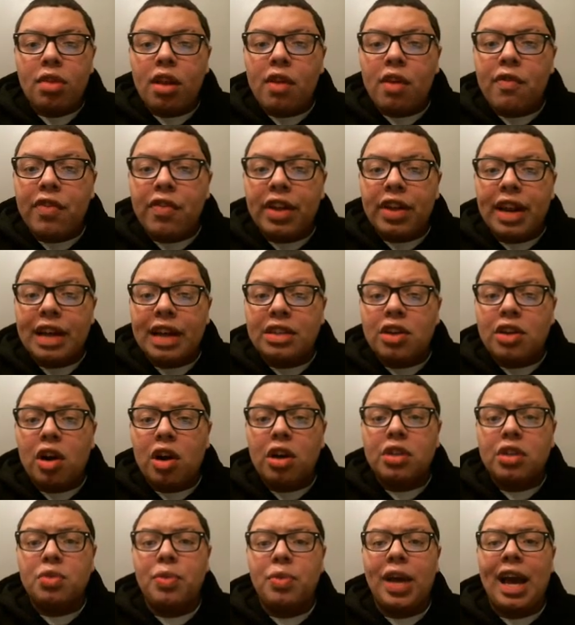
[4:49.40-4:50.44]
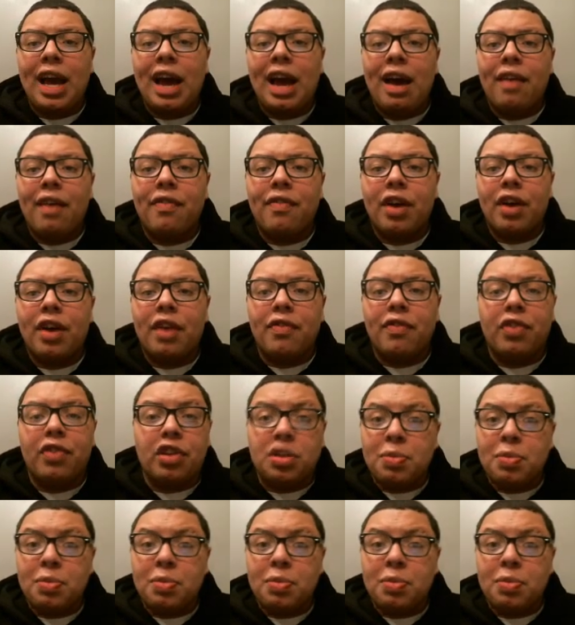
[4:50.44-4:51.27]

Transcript: for the next cards, we have, for the